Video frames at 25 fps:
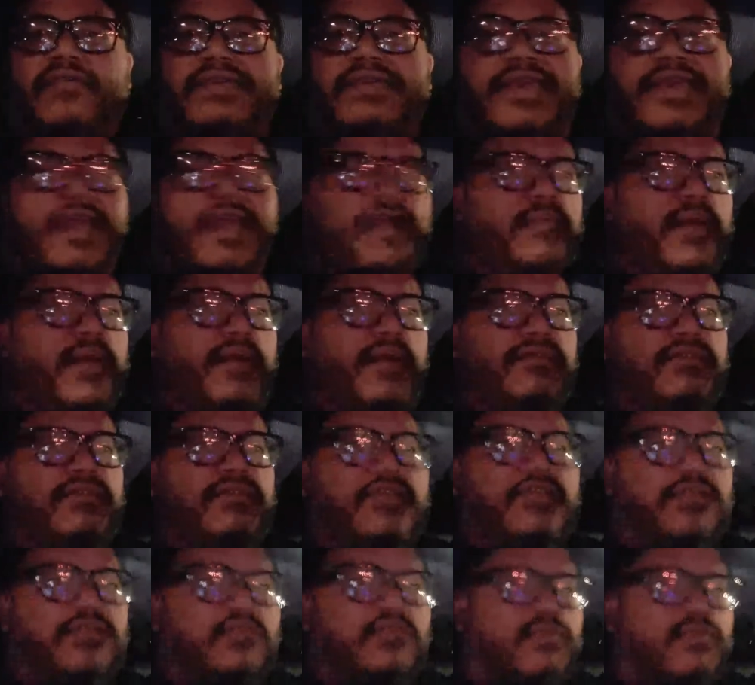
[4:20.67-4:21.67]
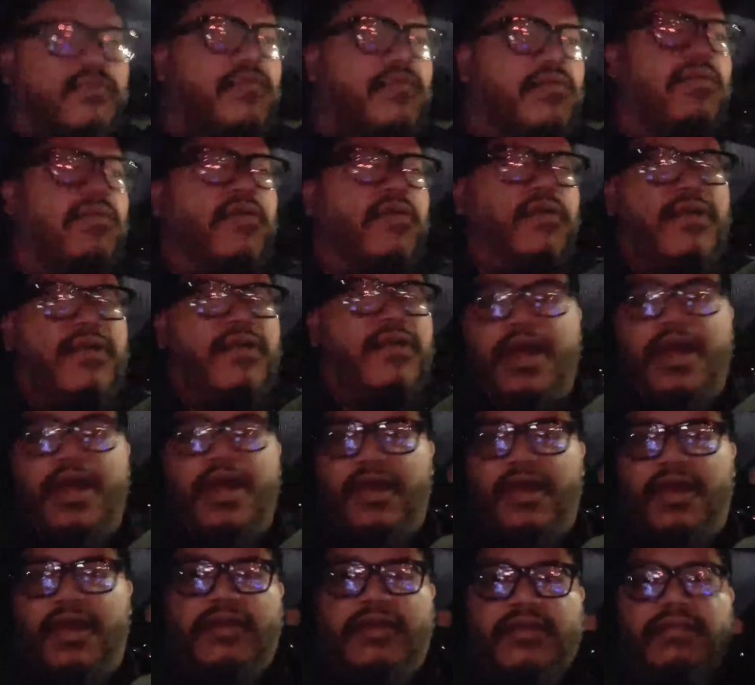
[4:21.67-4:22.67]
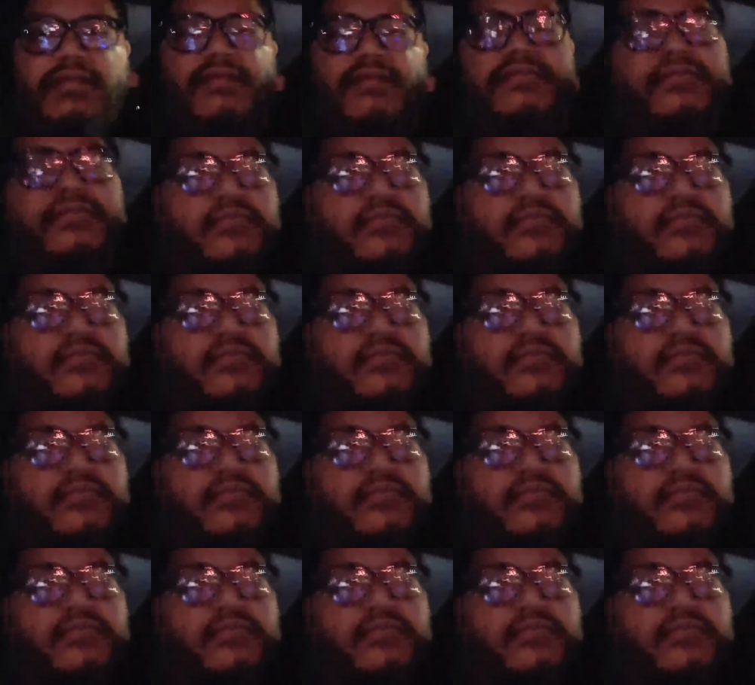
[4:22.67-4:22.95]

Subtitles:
don't care about you or I?